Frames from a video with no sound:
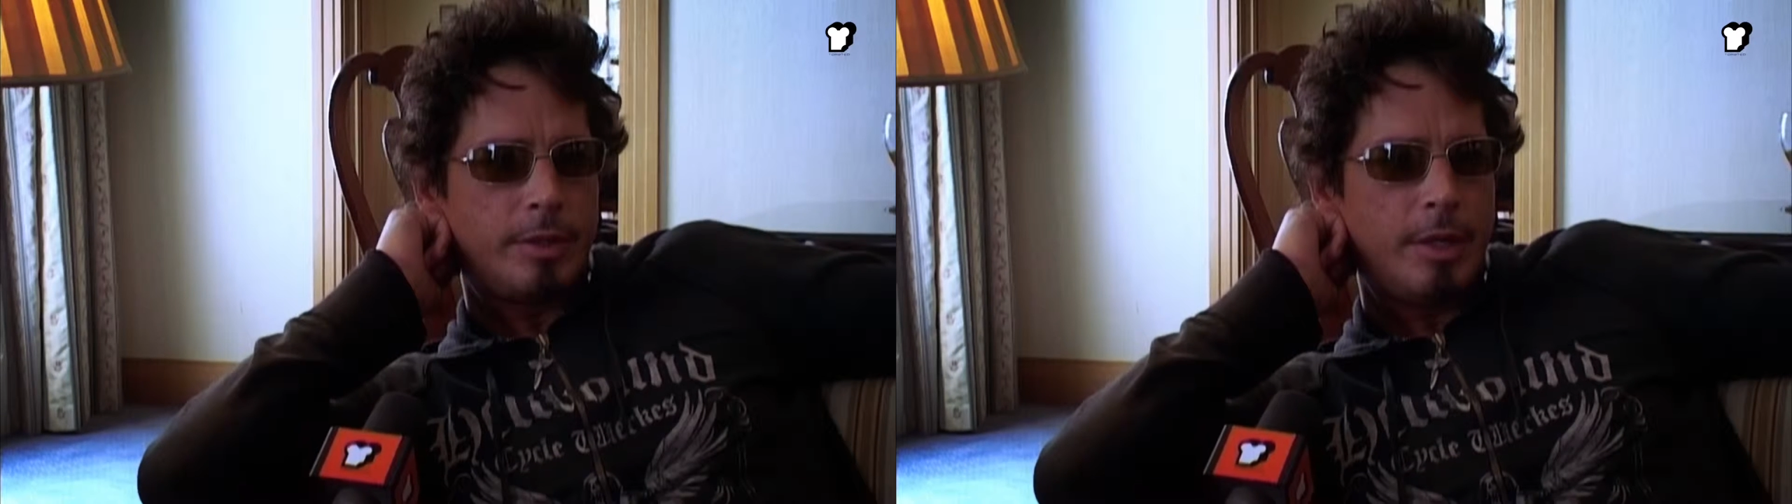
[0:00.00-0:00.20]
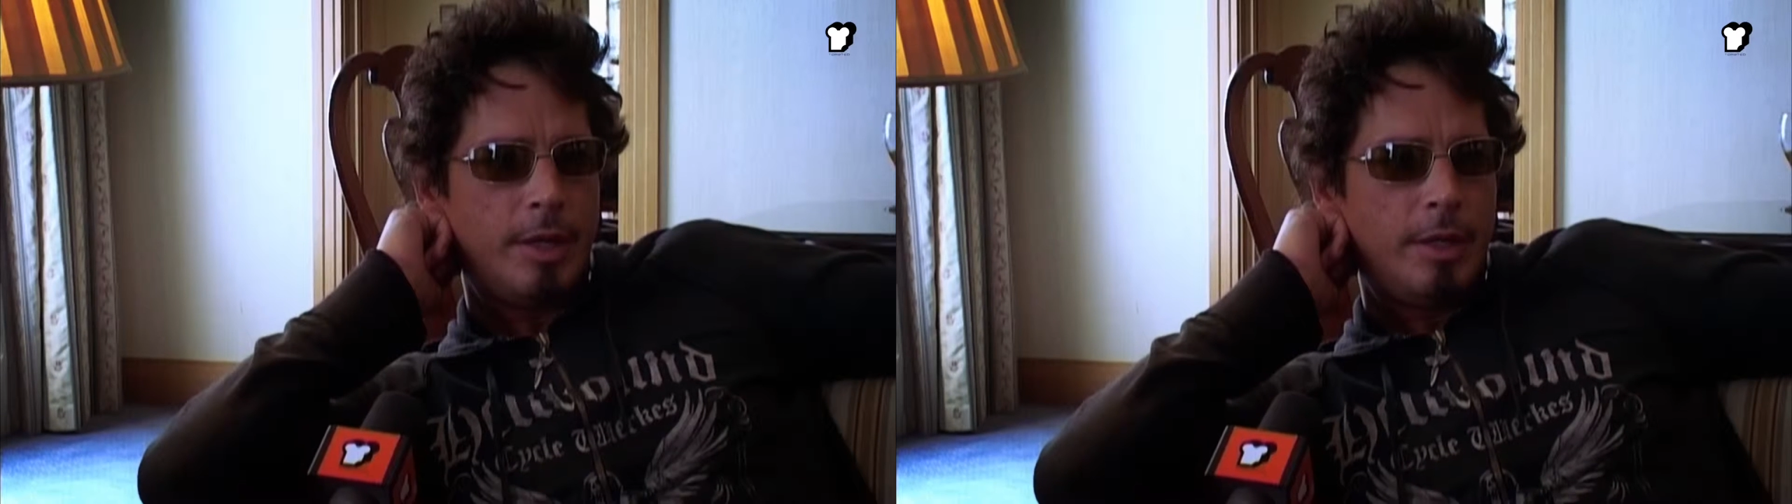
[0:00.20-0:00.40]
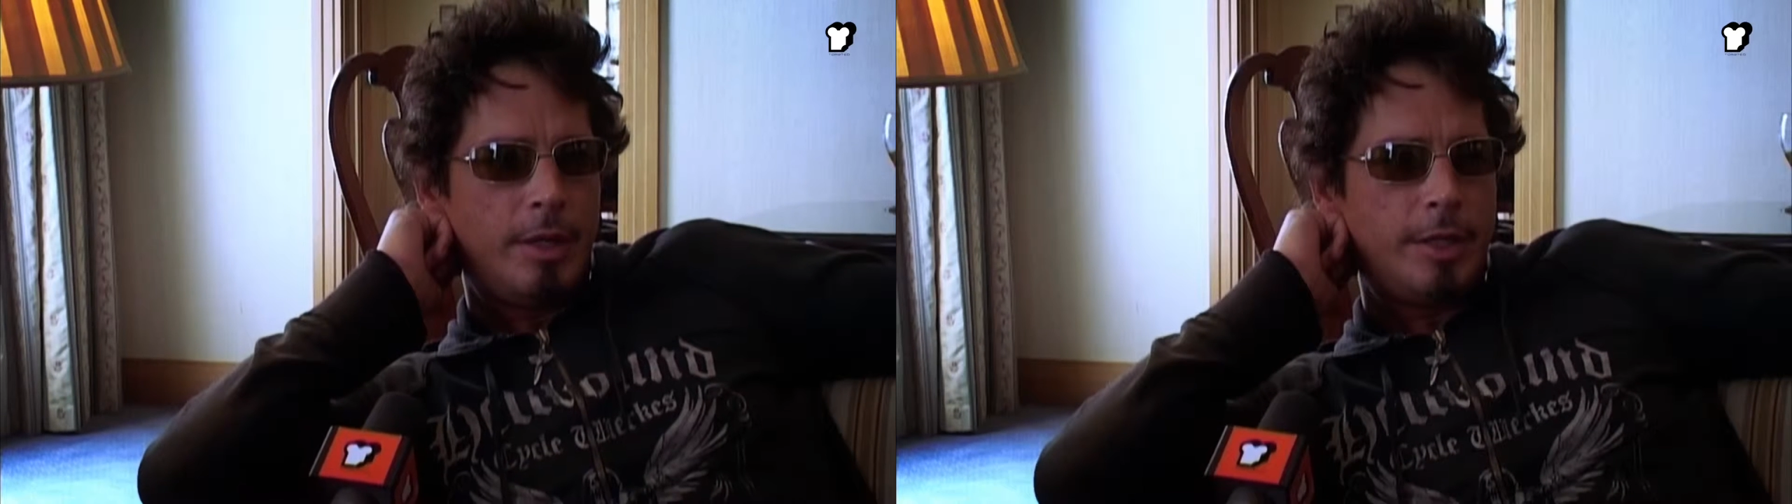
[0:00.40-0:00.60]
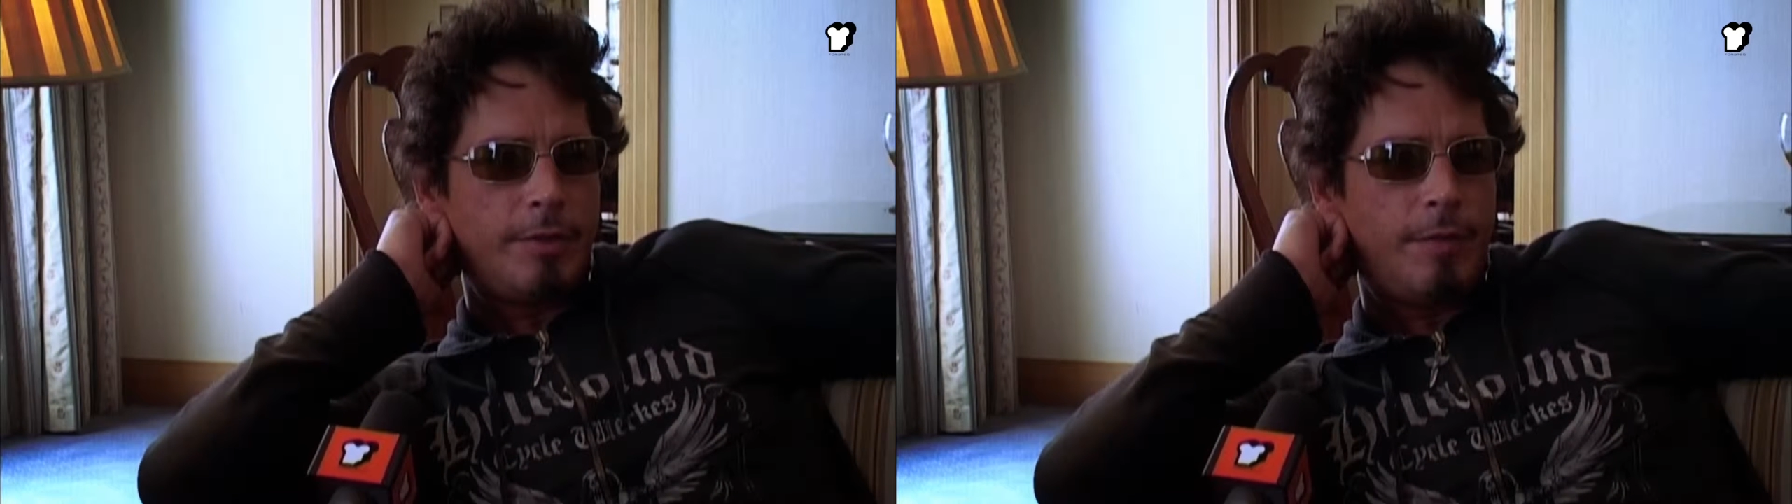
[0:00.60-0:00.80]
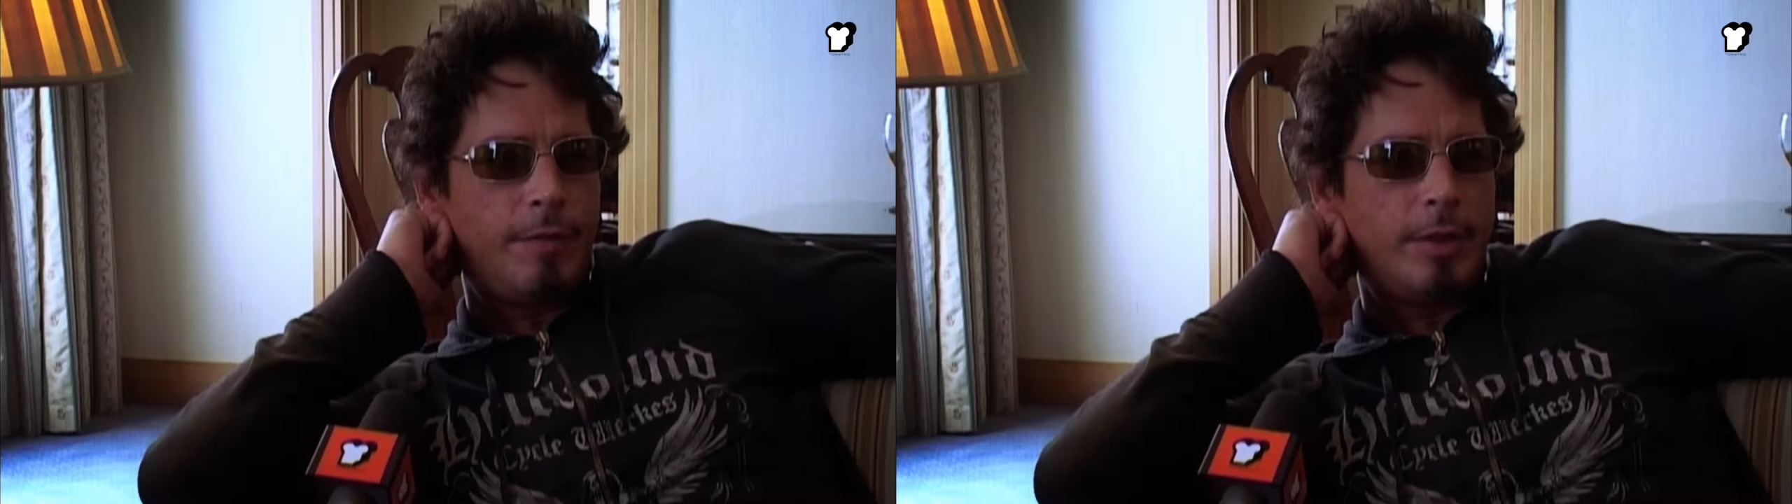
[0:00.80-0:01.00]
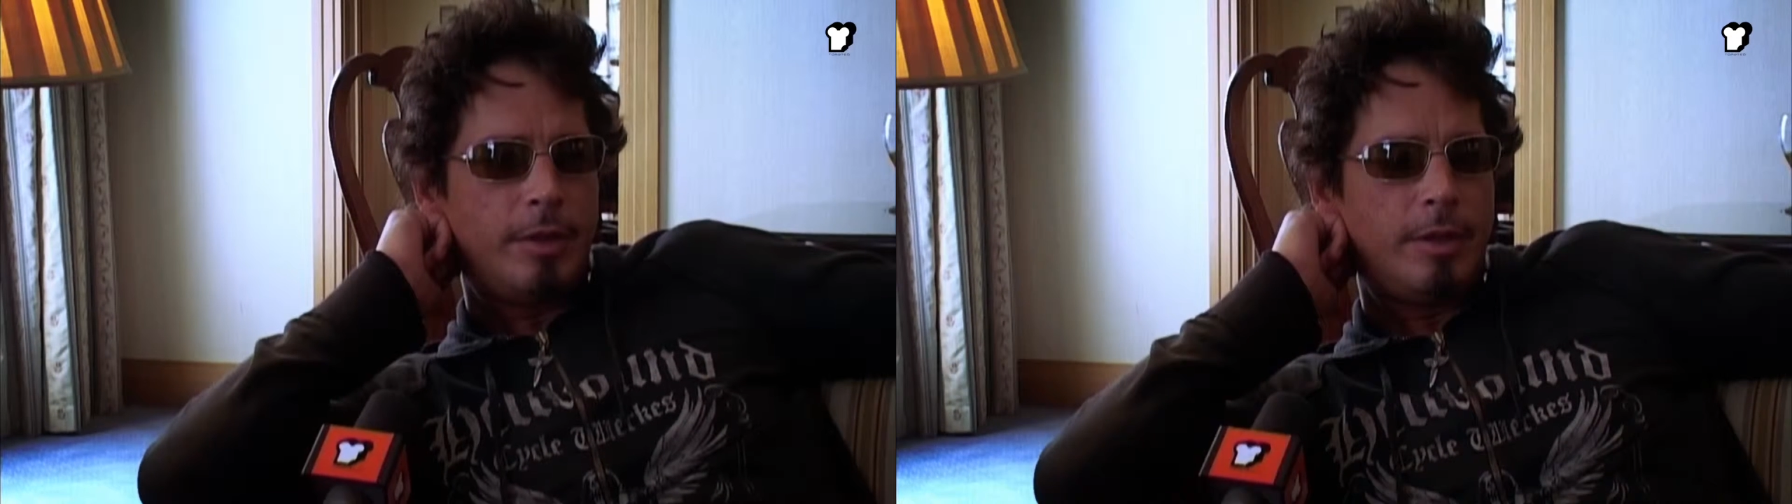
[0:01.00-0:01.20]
to, it's the